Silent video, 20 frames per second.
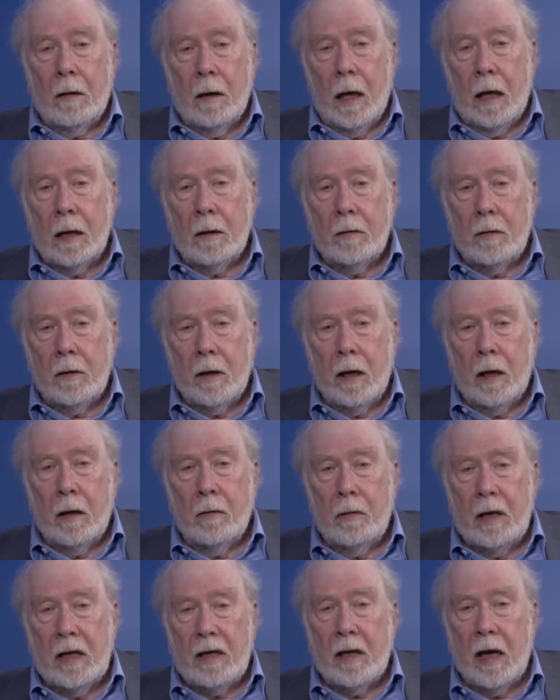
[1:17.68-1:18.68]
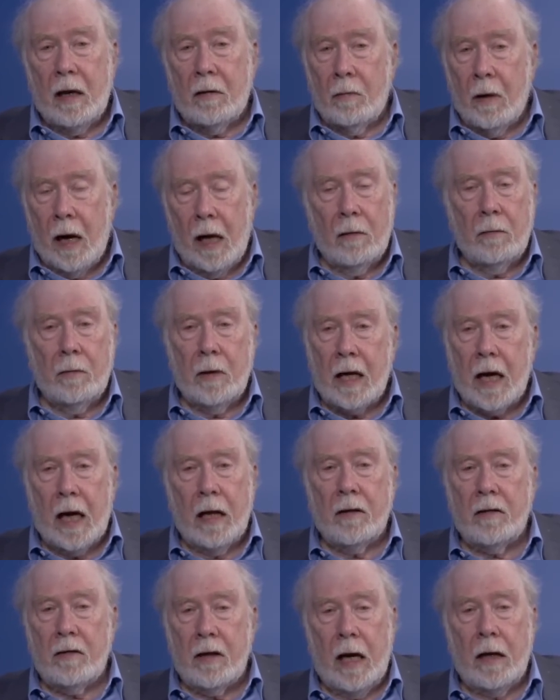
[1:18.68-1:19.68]
and uh, we said, well, we
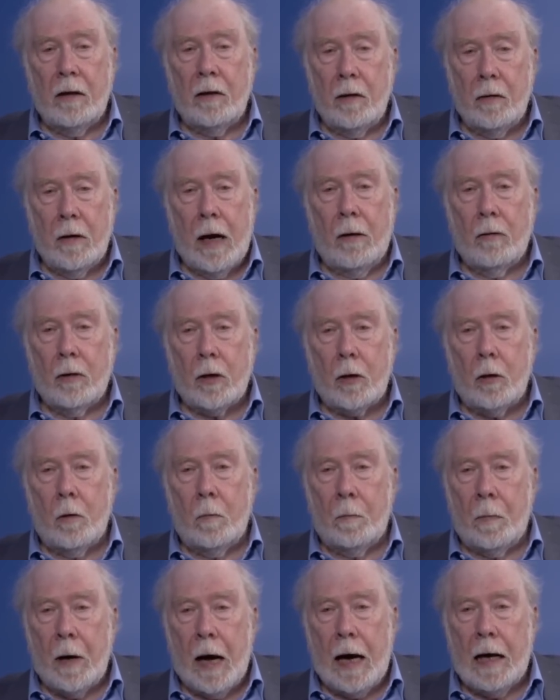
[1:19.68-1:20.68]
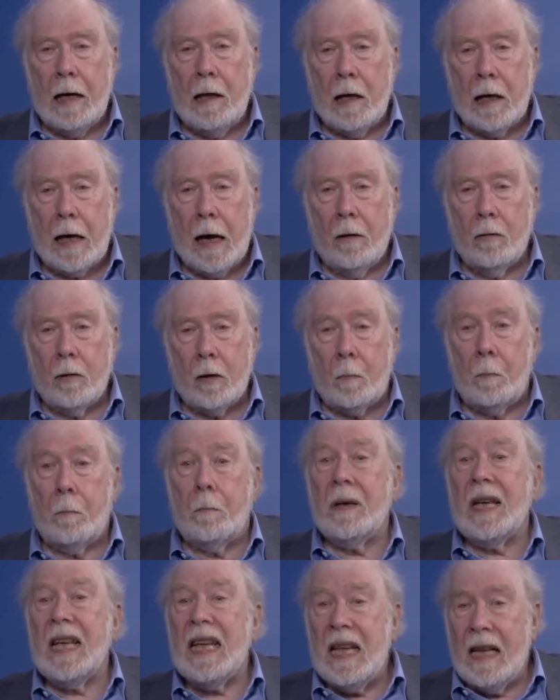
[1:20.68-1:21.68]
can send you our compiler, our
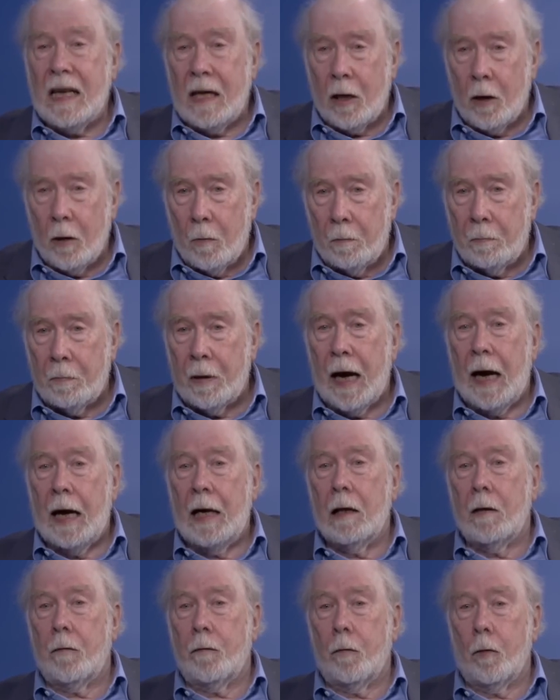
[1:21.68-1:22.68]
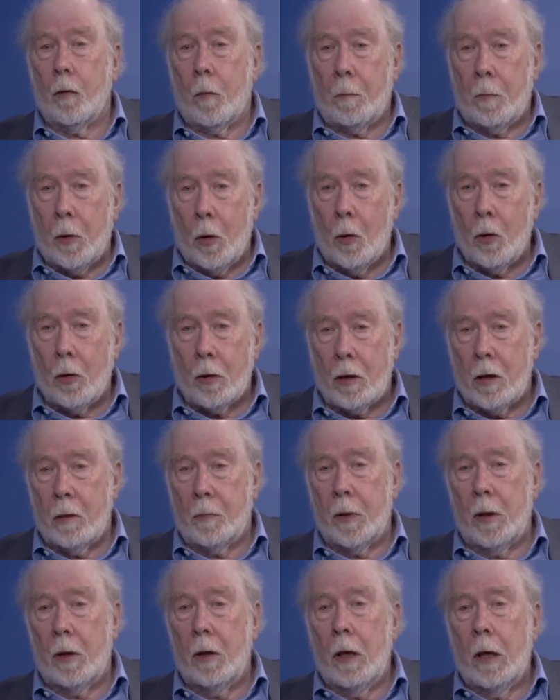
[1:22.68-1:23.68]
P compiler for
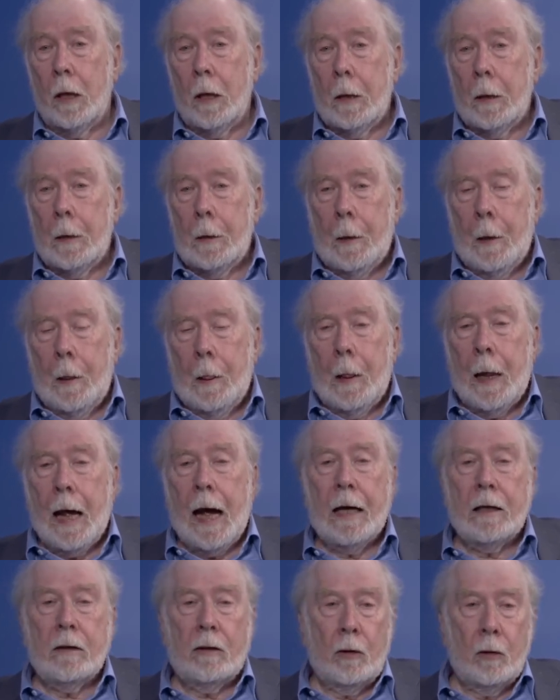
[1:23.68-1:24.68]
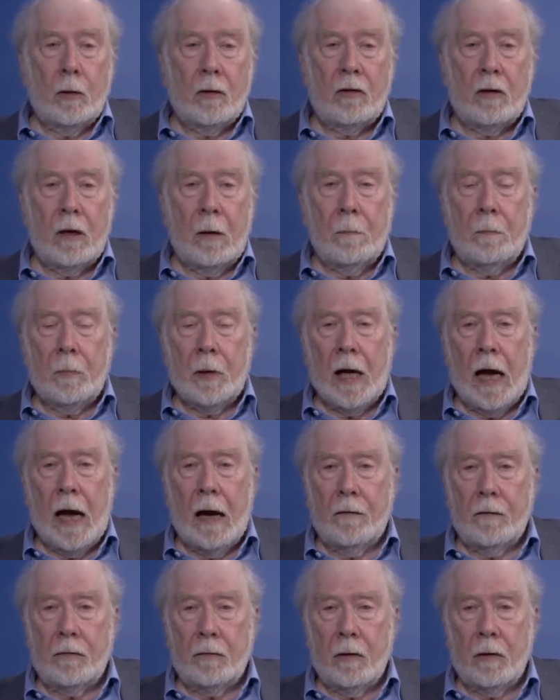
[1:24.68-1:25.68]
portable and uh, you simply
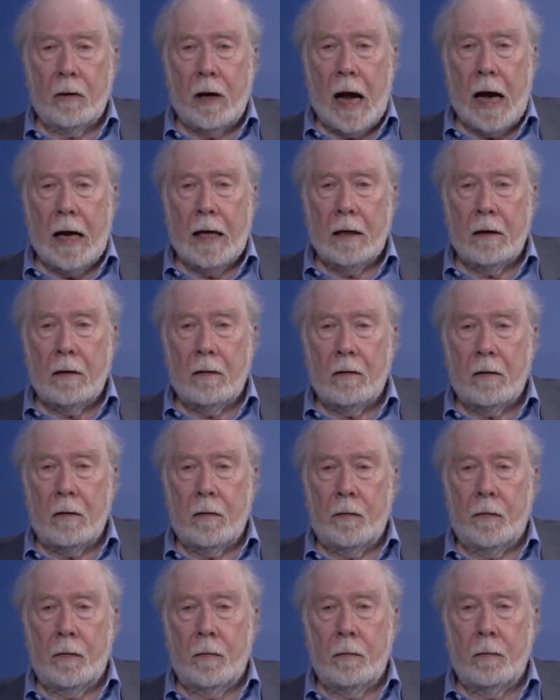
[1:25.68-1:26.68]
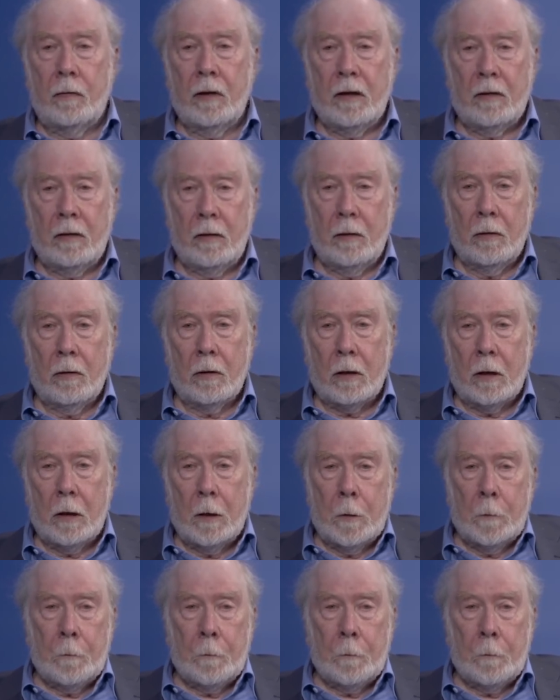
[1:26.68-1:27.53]
have to write with your